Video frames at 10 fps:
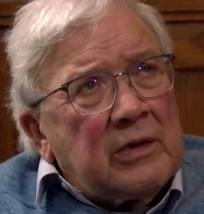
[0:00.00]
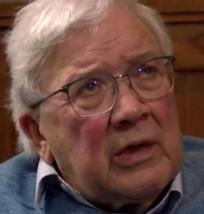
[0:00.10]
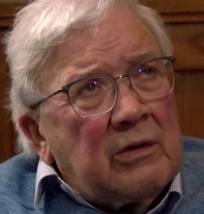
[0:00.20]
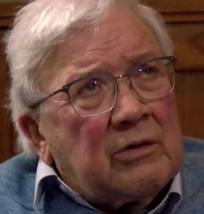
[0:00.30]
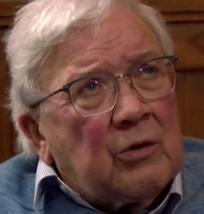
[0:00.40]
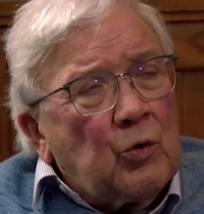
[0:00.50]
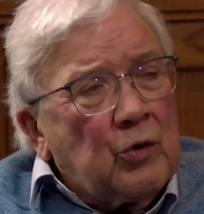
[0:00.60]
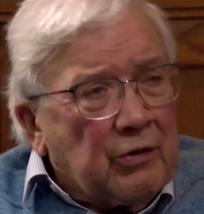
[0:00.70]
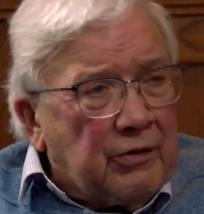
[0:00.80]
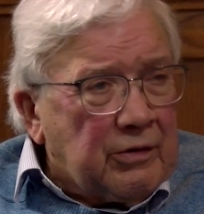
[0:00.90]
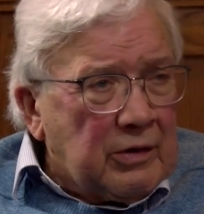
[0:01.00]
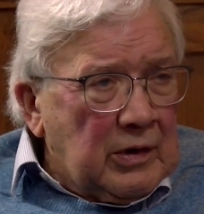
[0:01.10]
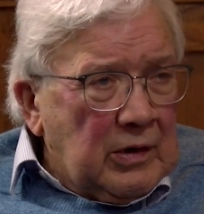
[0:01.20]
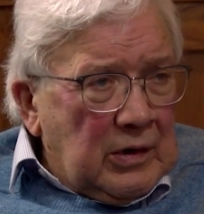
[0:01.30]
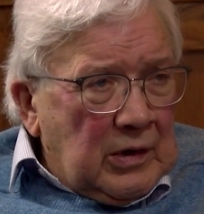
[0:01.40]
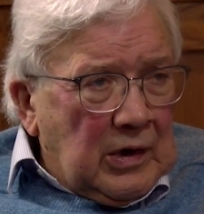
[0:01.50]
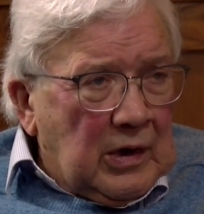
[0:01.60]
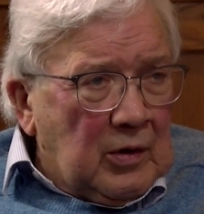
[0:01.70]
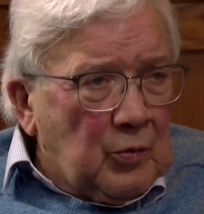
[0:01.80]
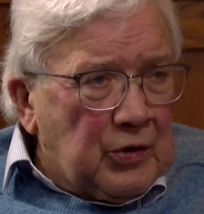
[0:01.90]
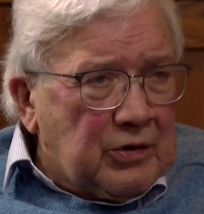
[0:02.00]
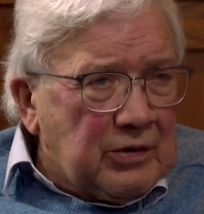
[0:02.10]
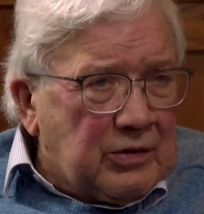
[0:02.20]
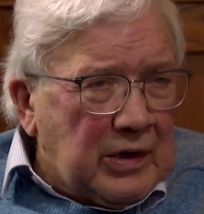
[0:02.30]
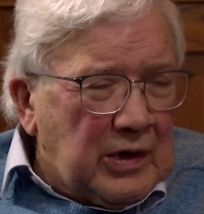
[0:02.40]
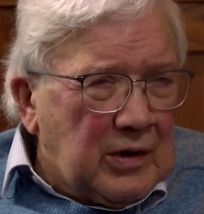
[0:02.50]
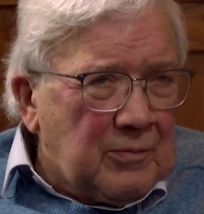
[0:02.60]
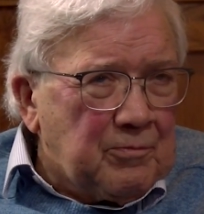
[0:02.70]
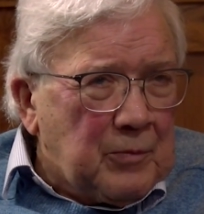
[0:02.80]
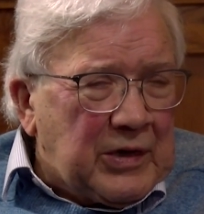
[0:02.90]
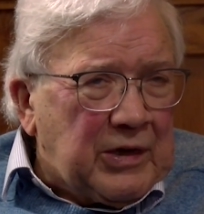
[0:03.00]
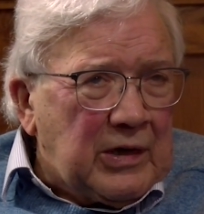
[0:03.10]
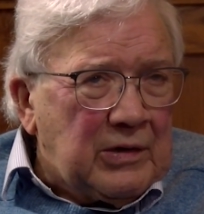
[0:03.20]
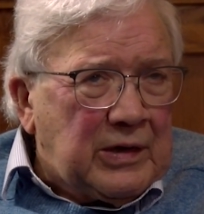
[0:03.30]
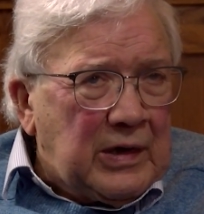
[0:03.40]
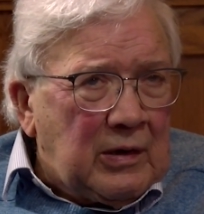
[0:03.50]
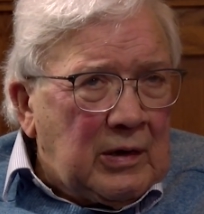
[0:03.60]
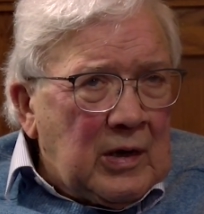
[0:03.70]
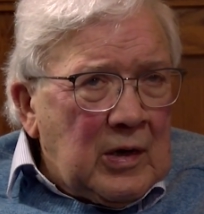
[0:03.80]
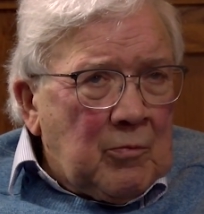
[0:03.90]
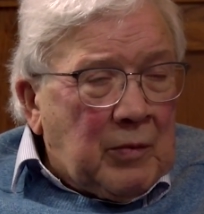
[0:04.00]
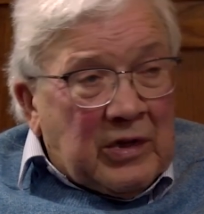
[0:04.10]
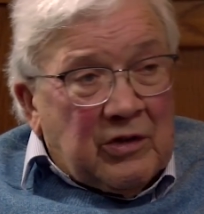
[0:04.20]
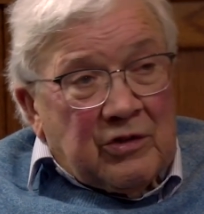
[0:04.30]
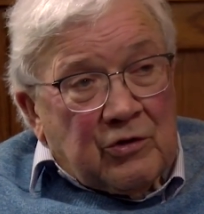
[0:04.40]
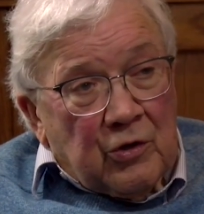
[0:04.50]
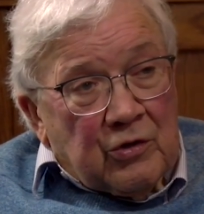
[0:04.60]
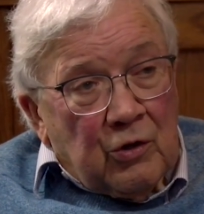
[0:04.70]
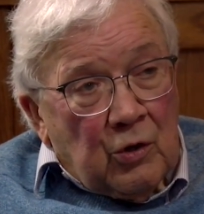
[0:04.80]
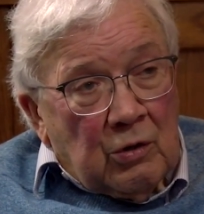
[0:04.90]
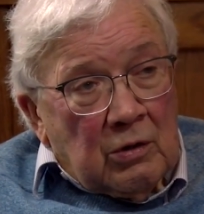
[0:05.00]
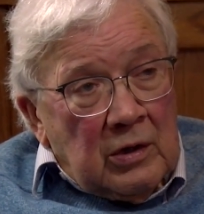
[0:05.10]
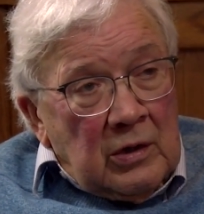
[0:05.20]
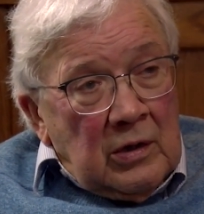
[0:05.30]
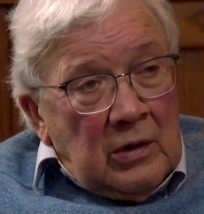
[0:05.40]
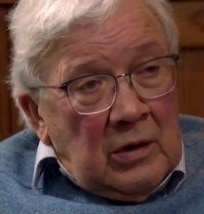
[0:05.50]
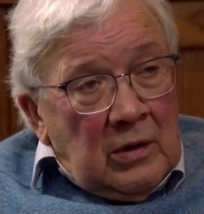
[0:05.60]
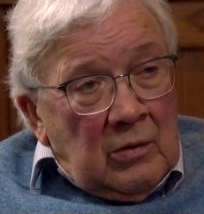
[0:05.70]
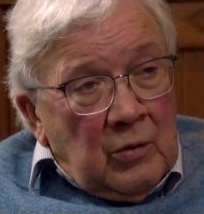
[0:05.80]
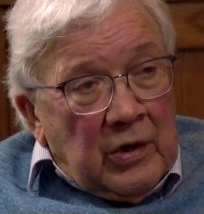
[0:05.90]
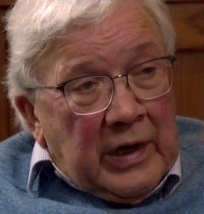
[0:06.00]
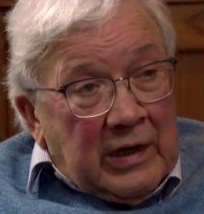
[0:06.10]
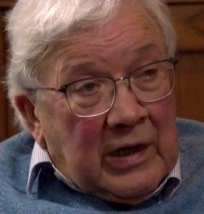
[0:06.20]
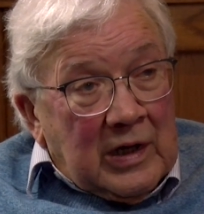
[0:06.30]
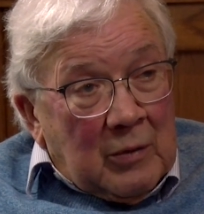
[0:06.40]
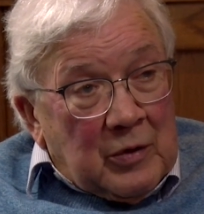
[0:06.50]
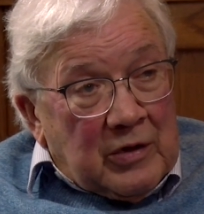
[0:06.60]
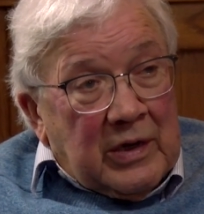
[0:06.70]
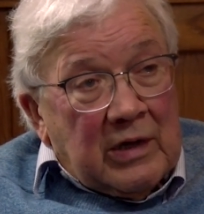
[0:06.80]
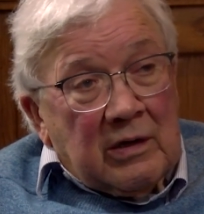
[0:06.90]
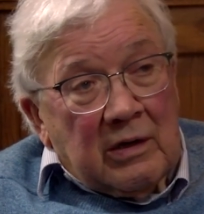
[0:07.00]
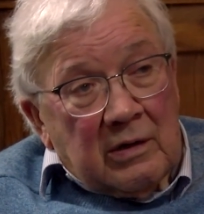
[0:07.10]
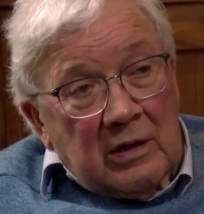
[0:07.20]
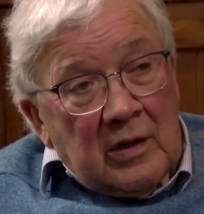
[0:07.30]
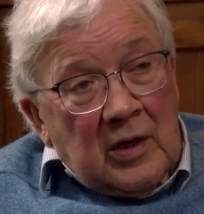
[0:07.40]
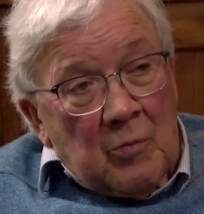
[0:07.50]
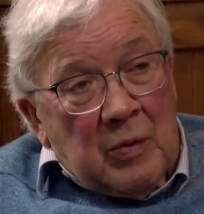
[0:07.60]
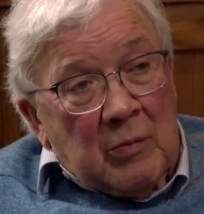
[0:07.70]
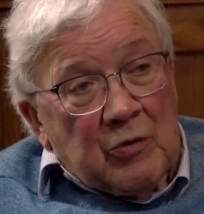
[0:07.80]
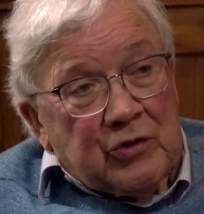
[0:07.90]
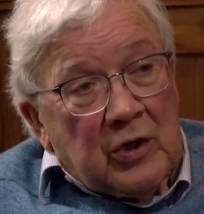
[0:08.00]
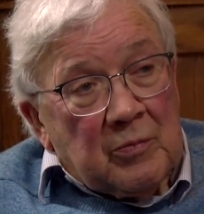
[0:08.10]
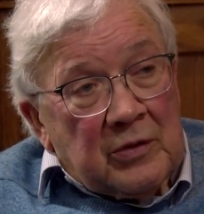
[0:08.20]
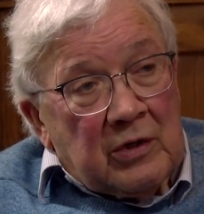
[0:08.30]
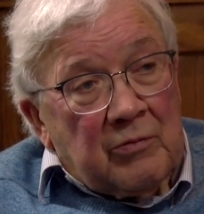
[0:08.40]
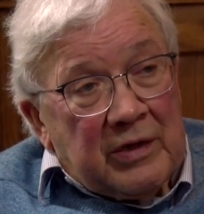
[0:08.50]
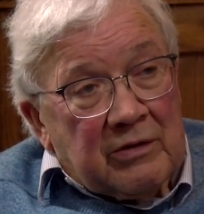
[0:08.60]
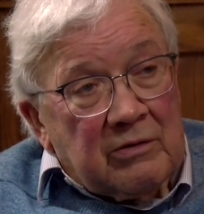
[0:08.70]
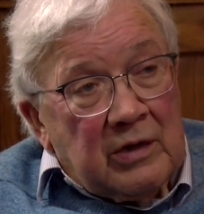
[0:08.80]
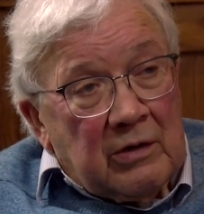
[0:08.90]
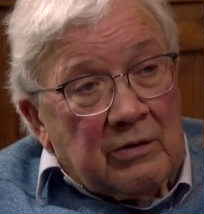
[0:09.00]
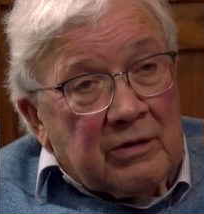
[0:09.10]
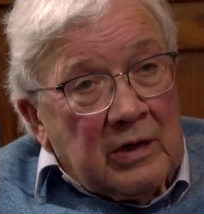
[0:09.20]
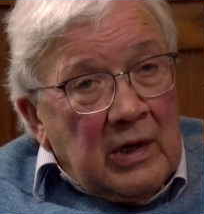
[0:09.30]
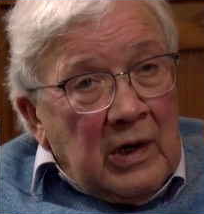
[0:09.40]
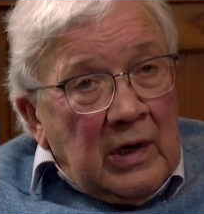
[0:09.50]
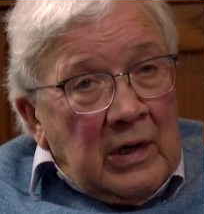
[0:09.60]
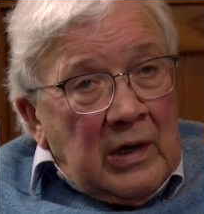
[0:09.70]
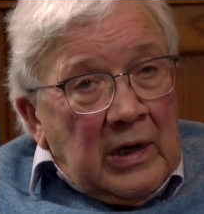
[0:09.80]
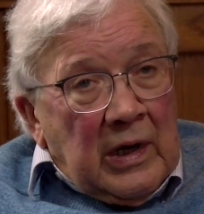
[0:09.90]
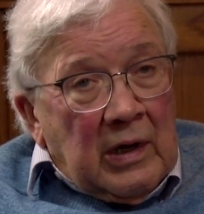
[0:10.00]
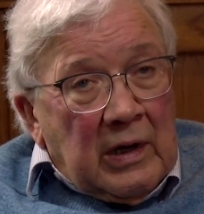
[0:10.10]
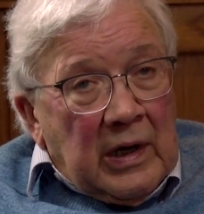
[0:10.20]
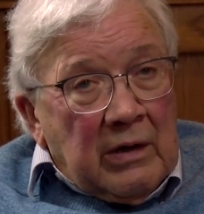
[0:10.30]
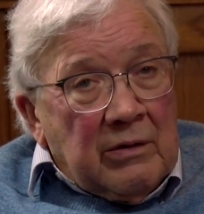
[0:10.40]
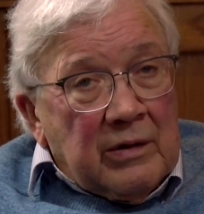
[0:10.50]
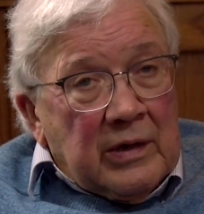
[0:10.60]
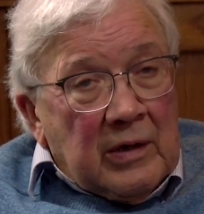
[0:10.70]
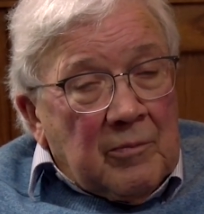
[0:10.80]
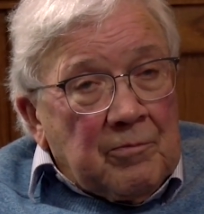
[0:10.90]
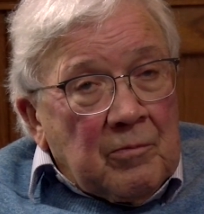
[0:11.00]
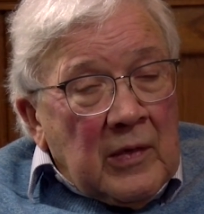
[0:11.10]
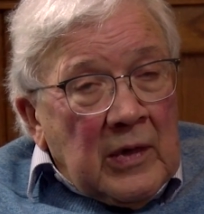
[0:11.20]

in Toners, which is beside the Methodist Church Hall, where Eddie Clements had a paper shop until recent years. And